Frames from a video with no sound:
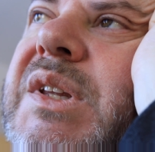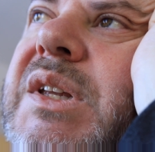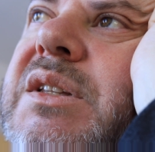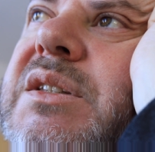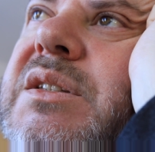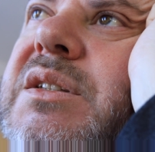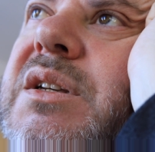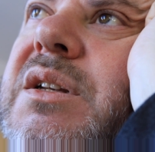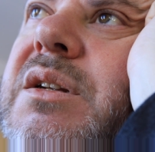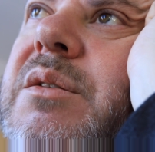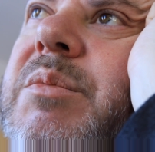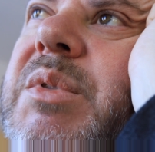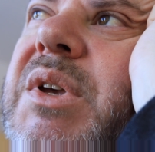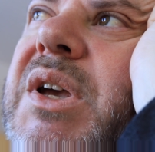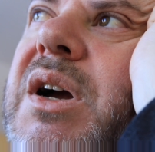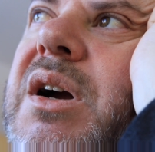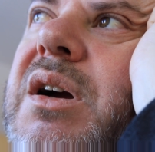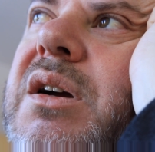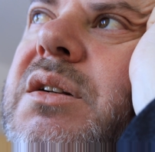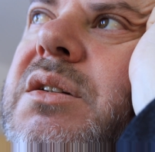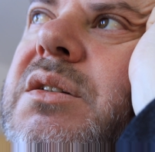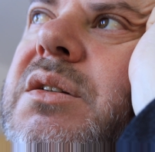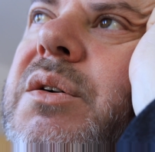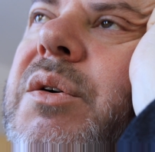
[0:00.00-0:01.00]
it's gonna be
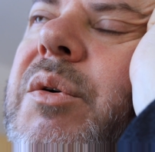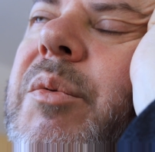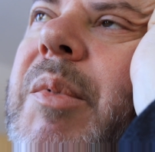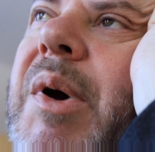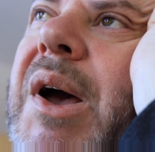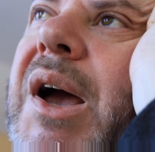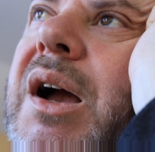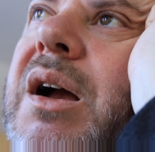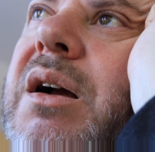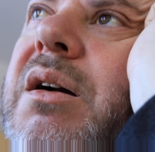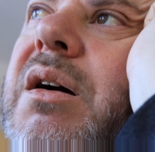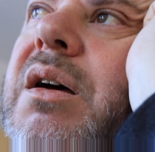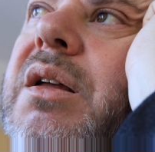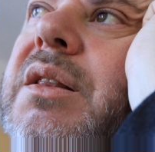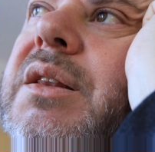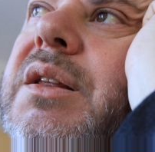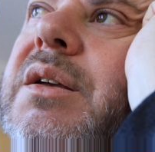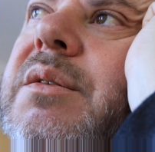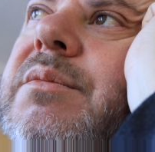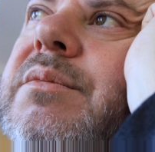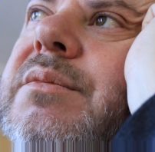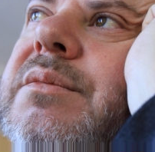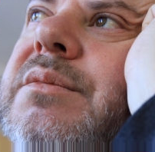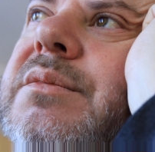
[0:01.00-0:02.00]
hard to go back on
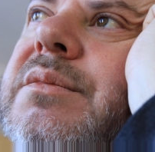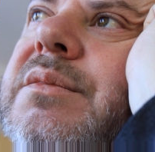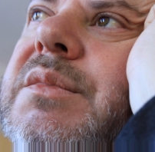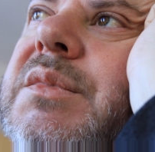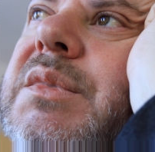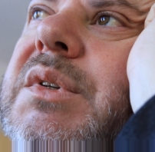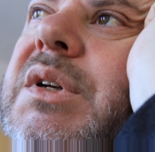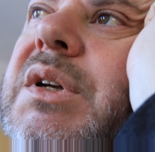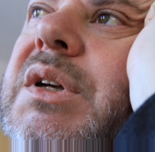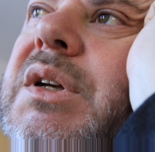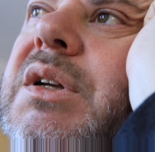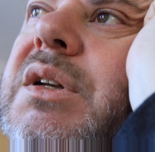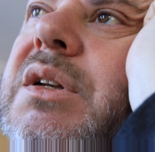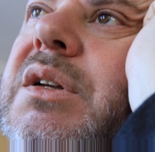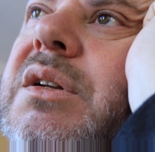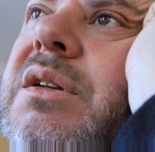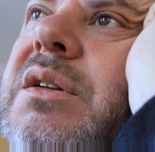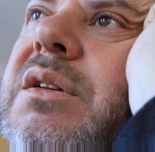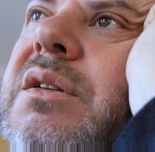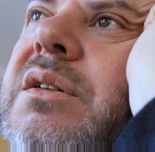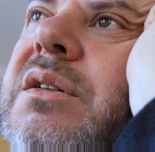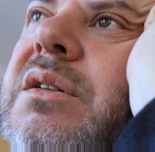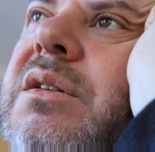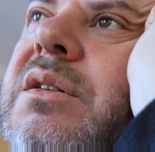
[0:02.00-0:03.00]
them.
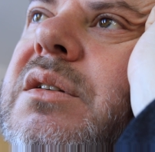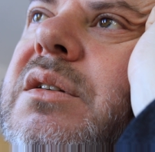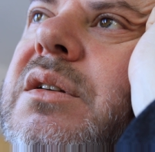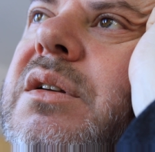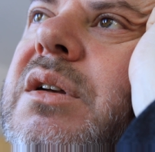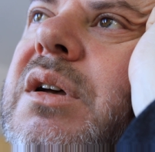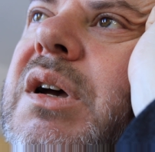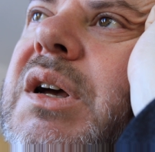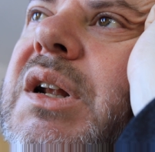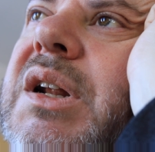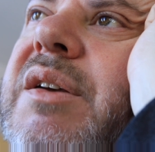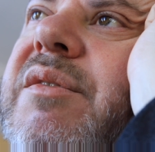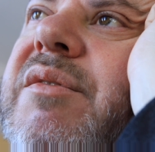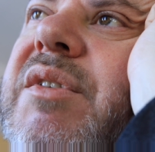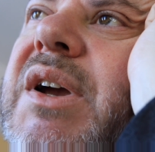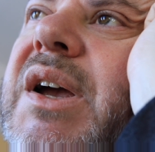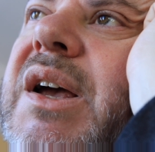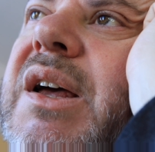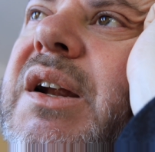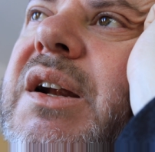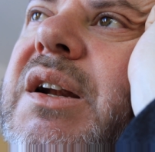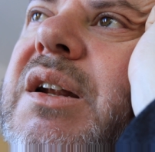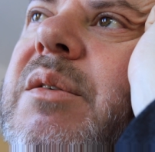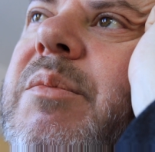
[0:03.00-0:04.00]
I never
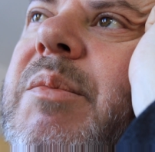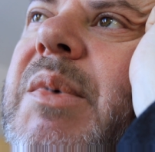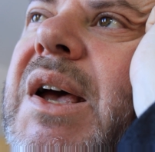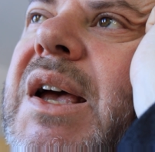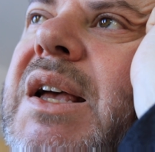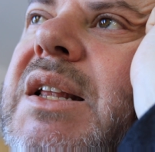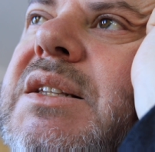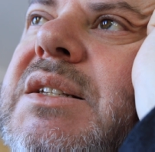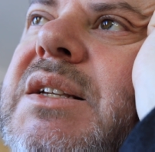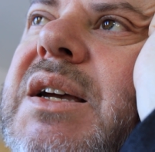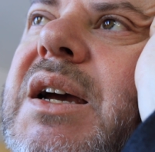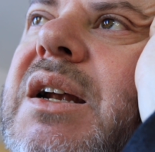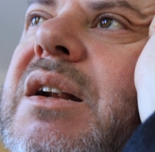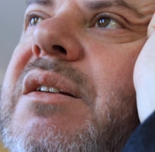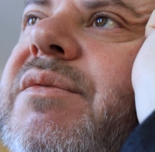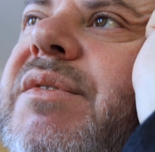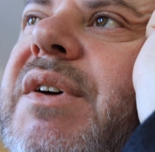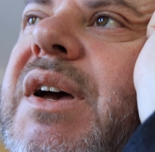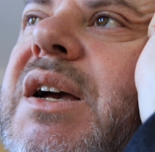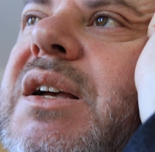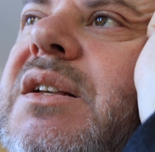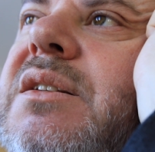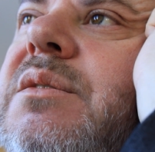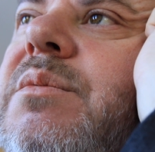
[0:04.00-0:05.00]
had any bad side
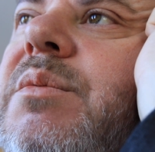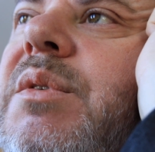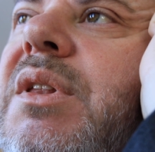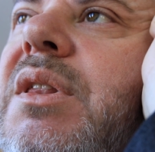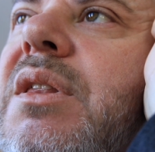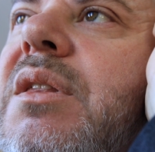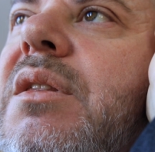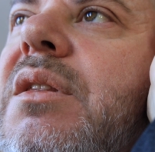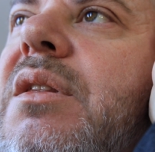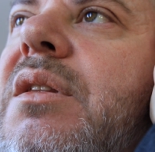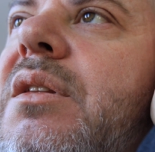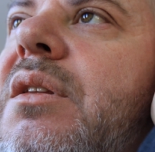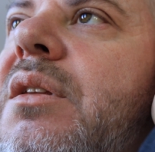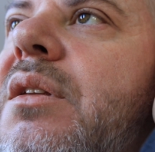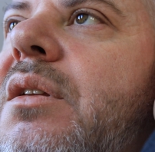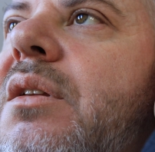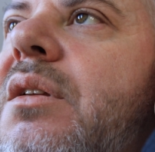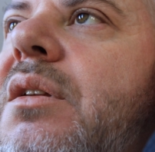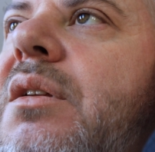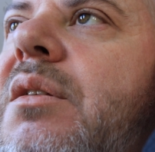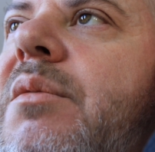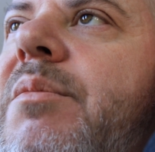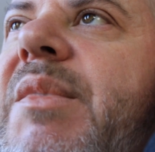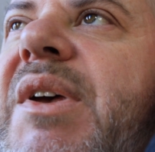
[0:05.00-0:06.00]
effects with
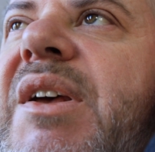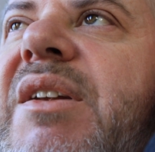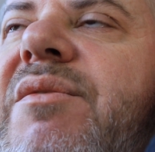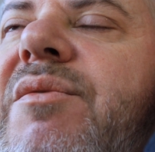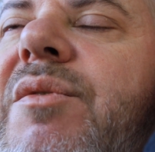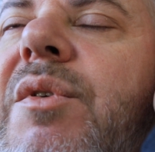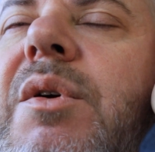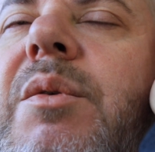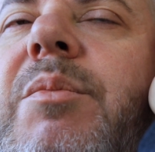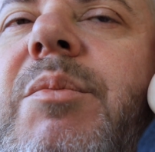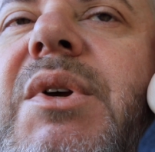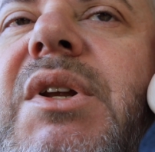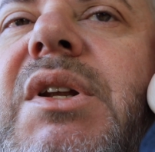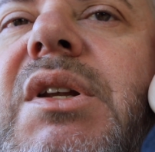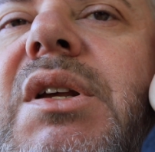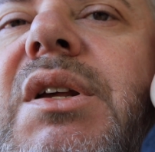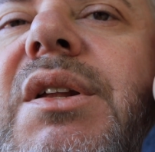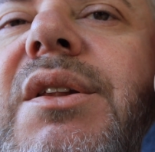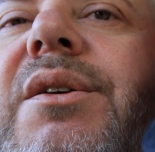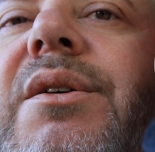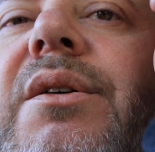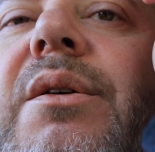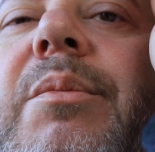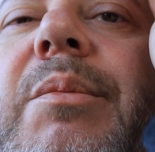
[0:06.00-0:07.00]
metformin
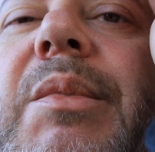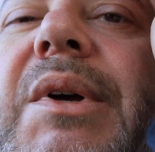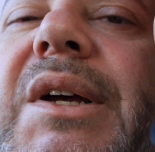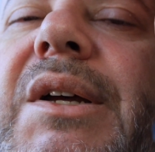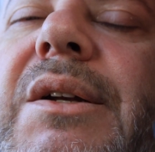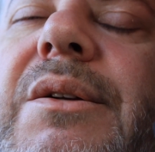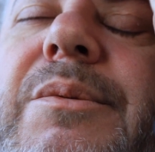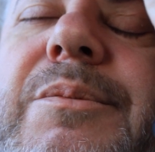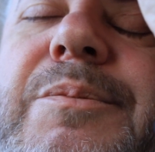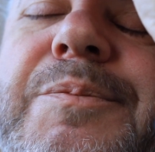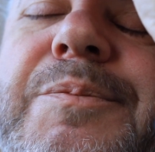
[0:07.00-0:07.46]
either, but